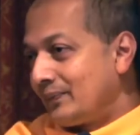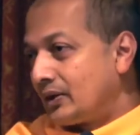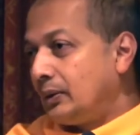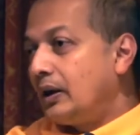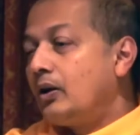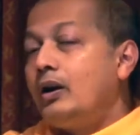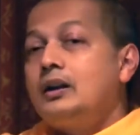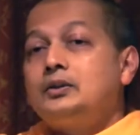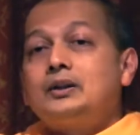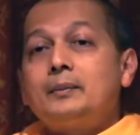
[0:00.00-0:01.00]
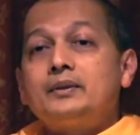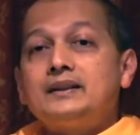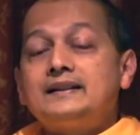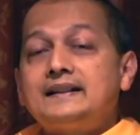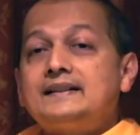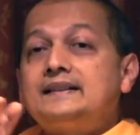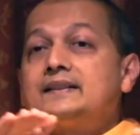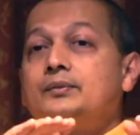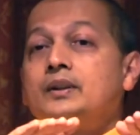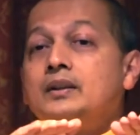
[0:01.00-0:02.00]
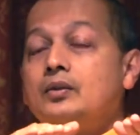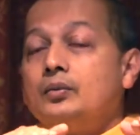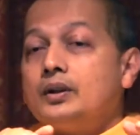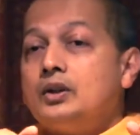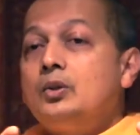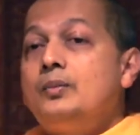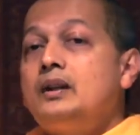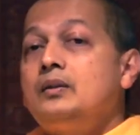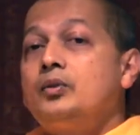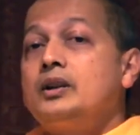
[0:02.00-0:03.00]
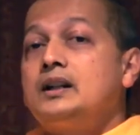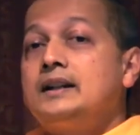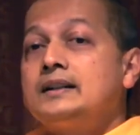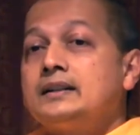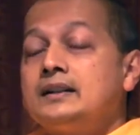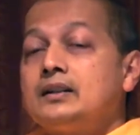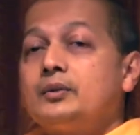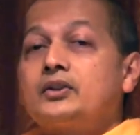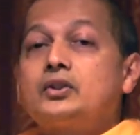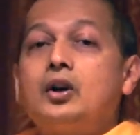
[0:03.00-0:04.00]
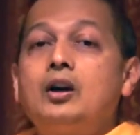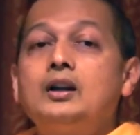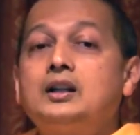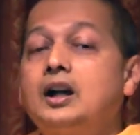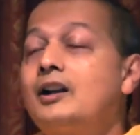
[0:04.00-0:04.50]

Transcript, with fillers: So you are all, you come, he says this human world was called